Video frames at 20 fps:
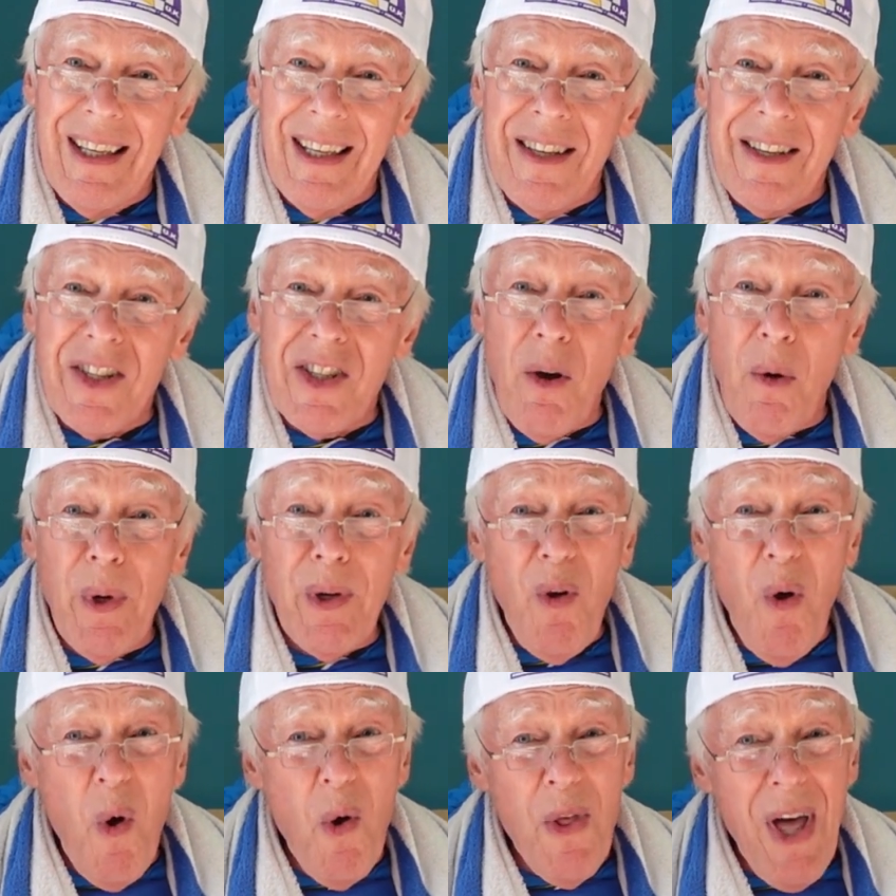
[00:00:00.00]
So
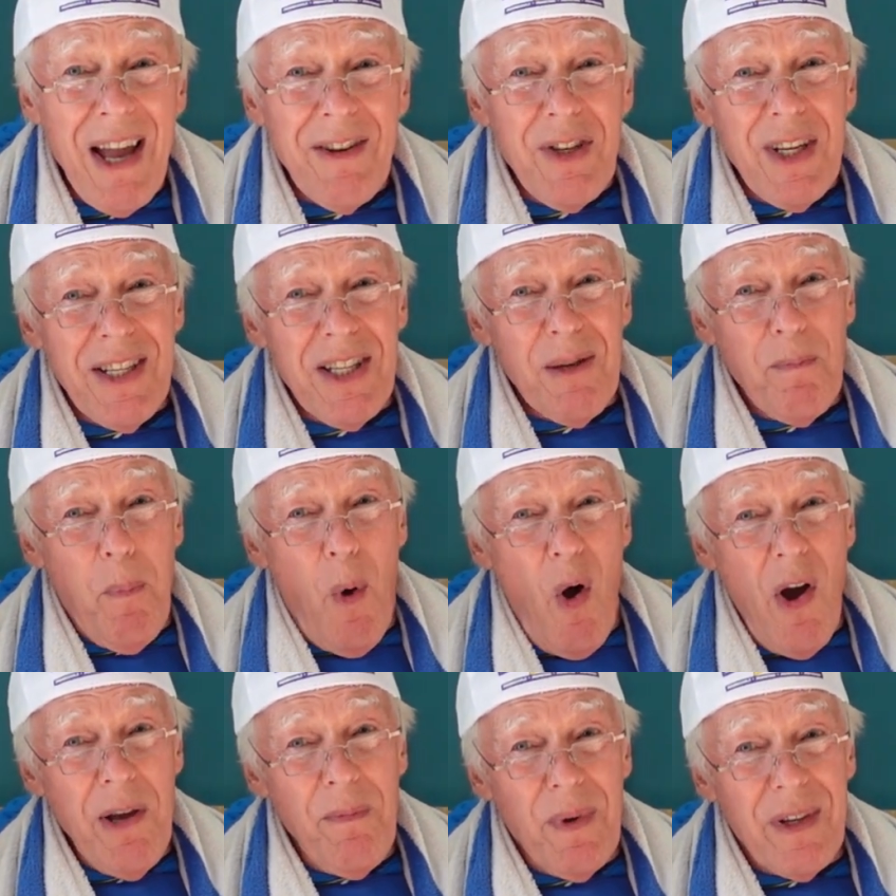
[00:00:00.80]
with all that
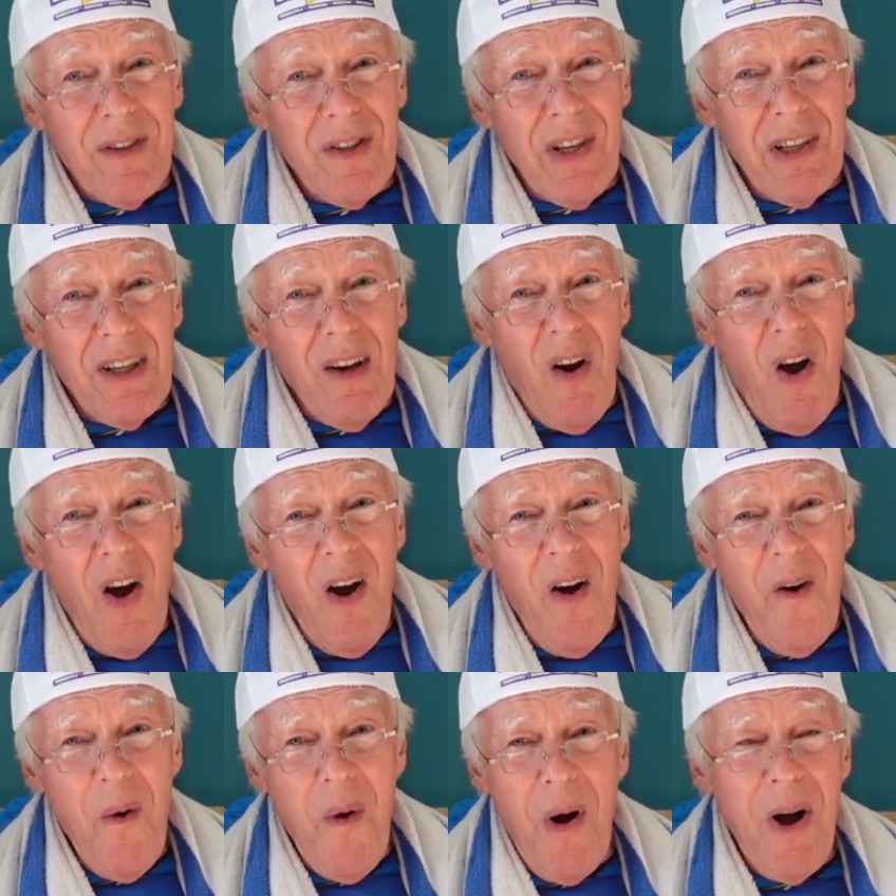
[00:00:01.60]
disappointment,
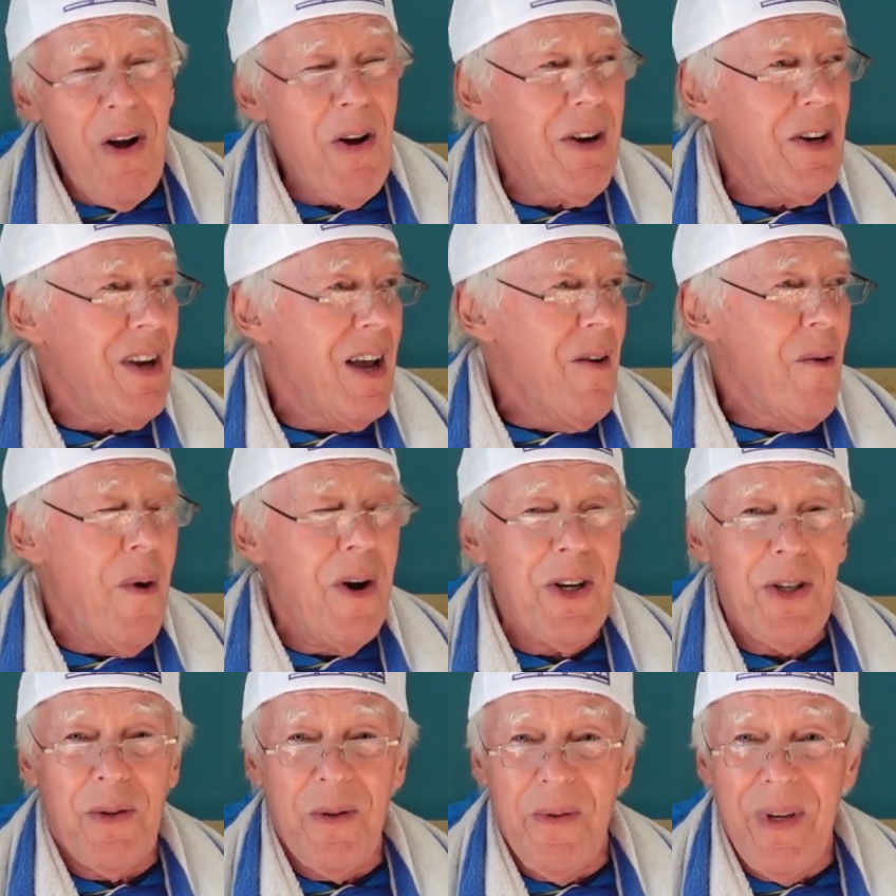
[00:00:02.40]
what
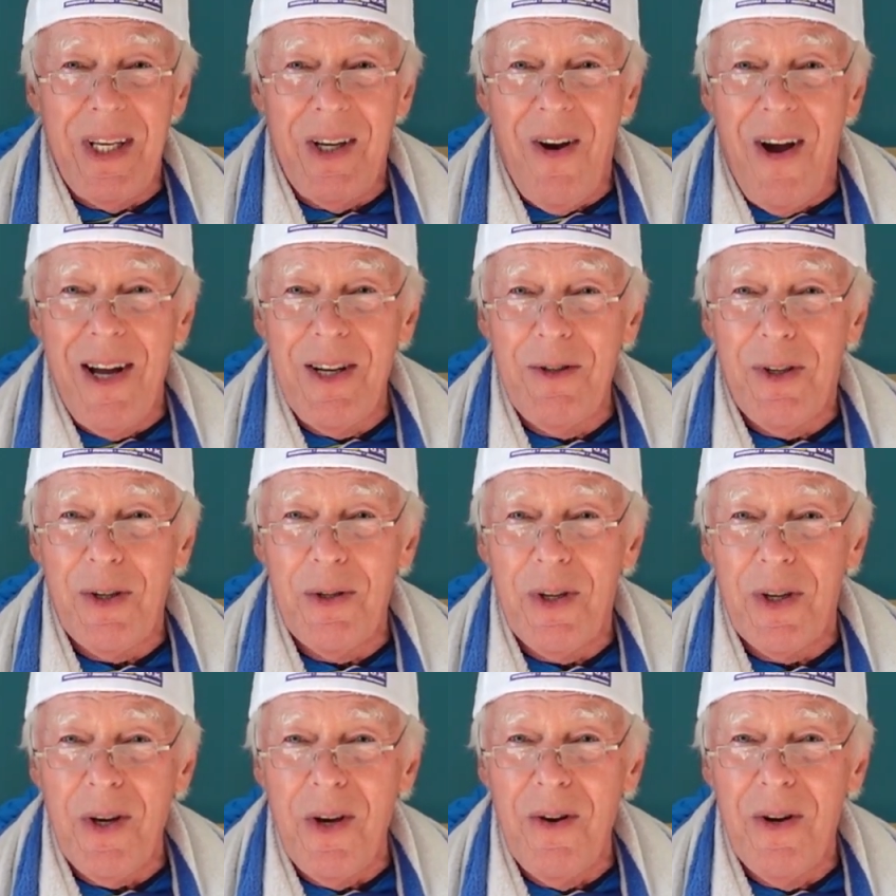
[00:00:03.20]
are we going
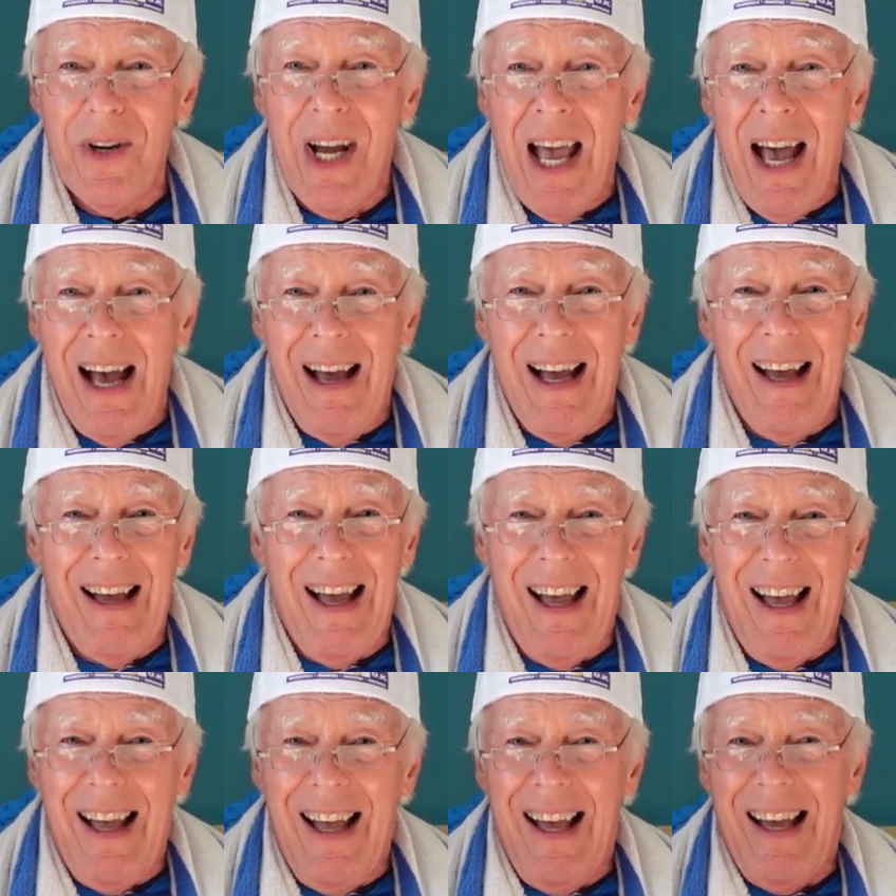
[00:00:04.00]
to do?
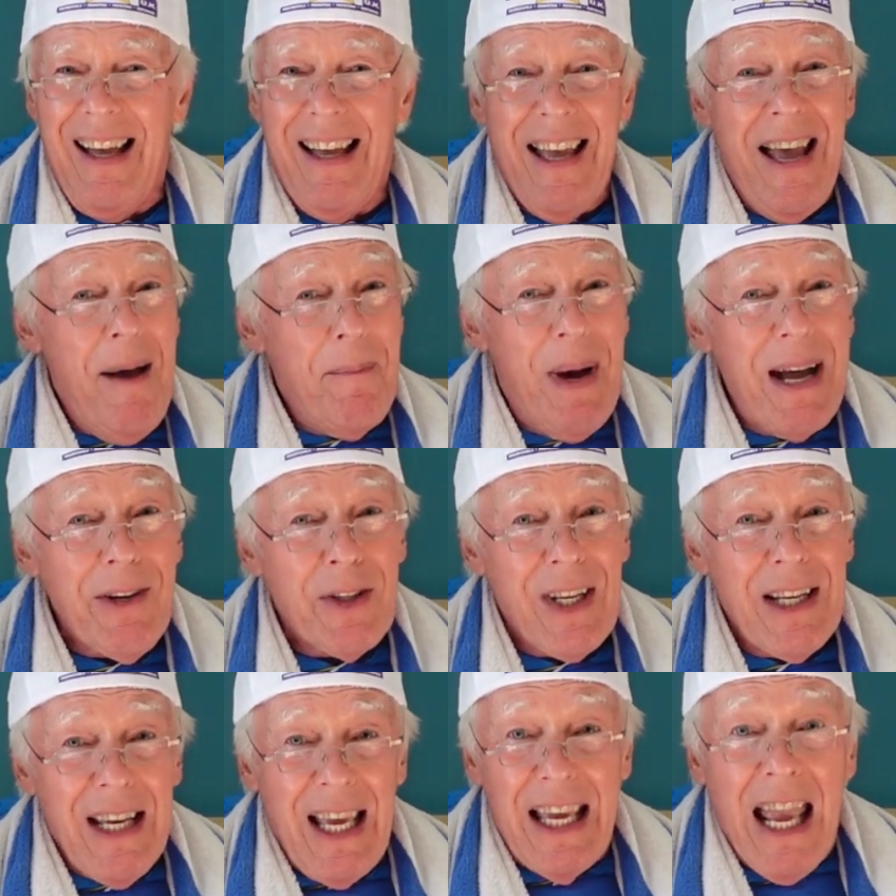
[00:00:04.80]

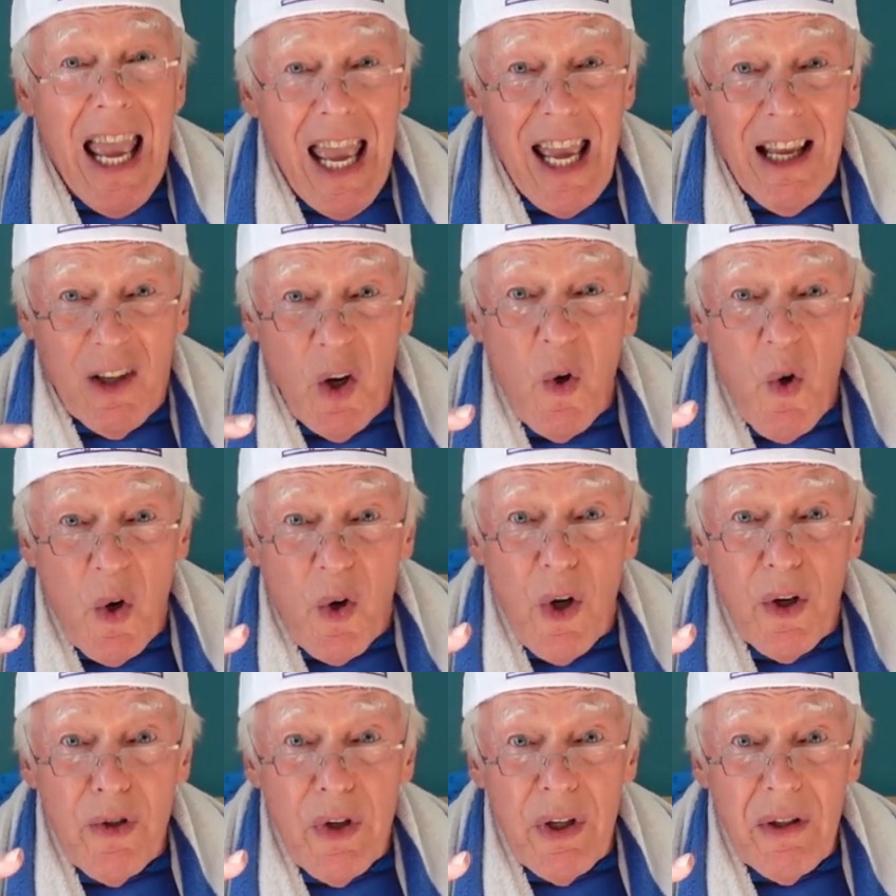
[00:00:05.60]
But it looked
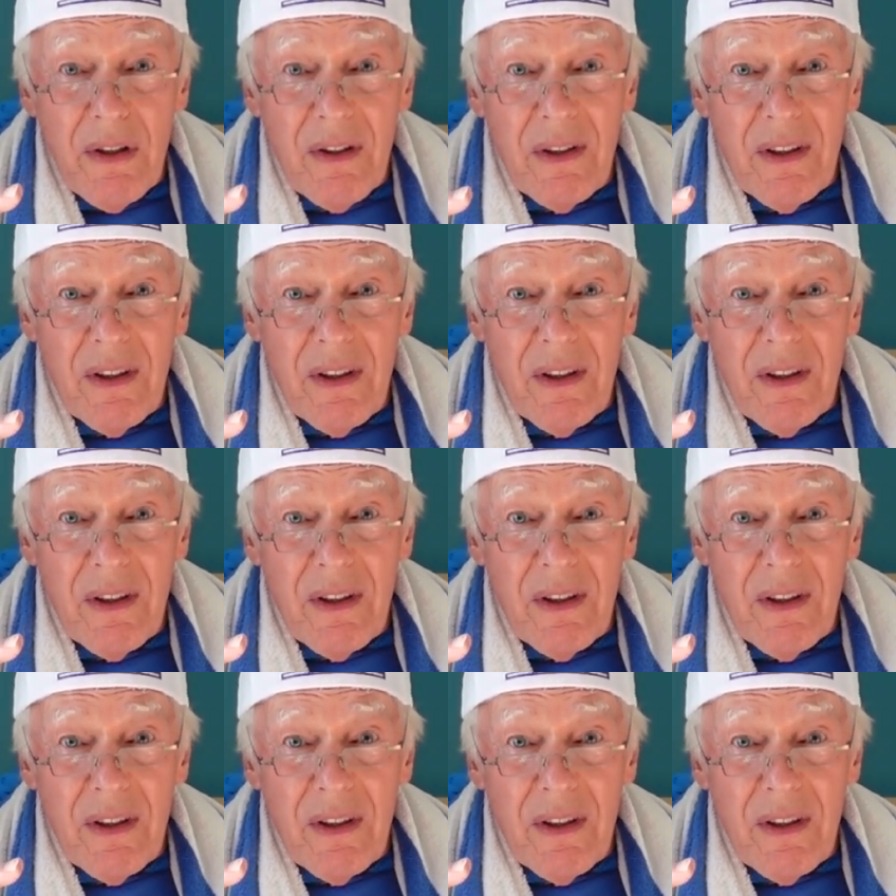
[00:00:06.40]
good.